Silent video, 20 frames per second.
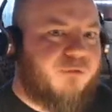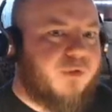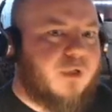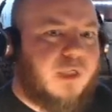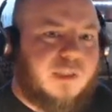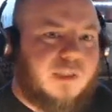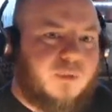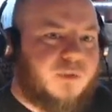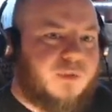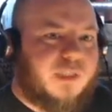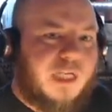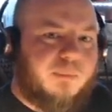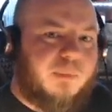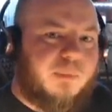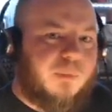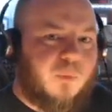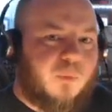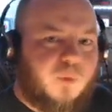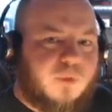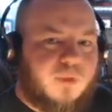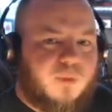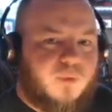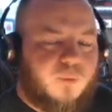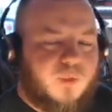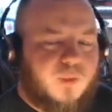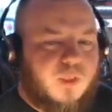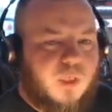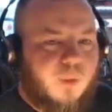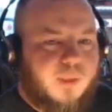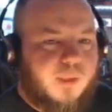as I was telling people was
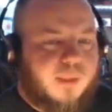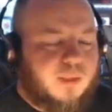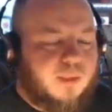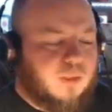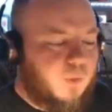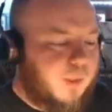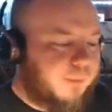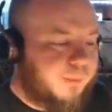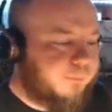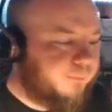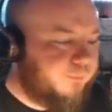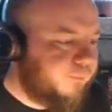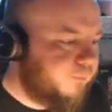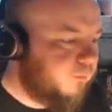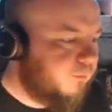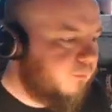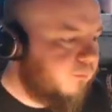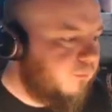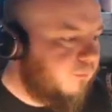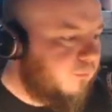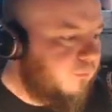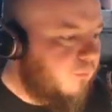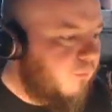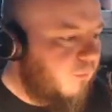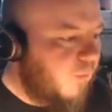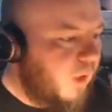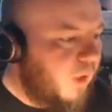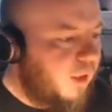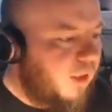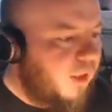going into it.
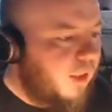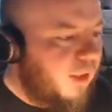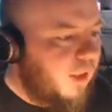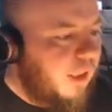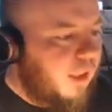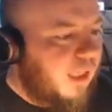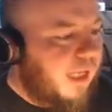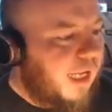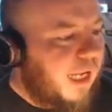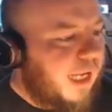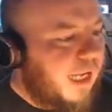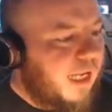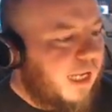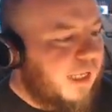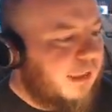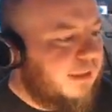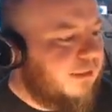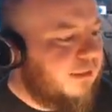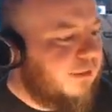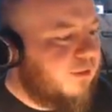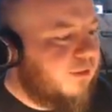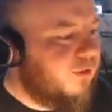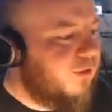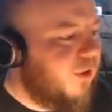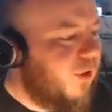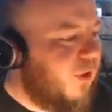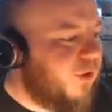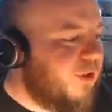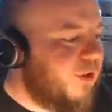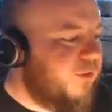And
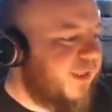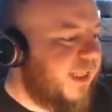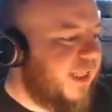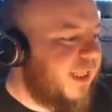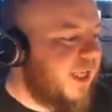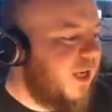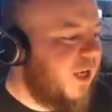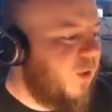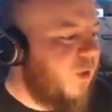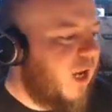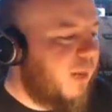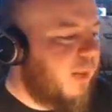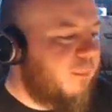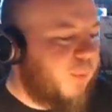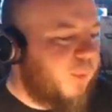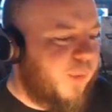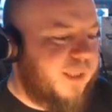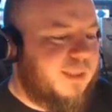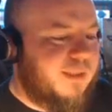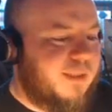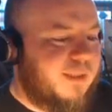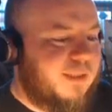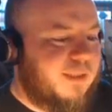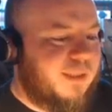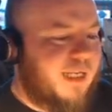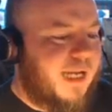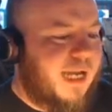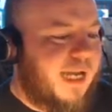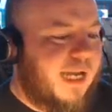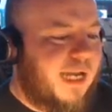on the video, I pointed
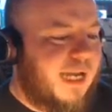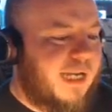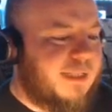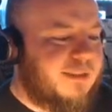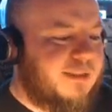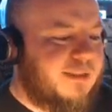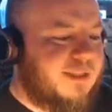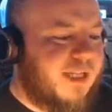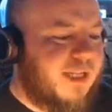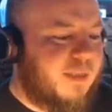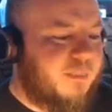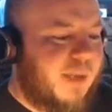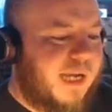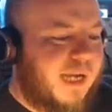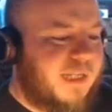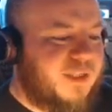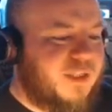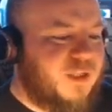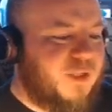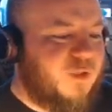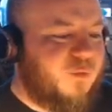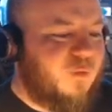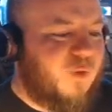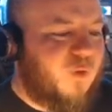at a patch of what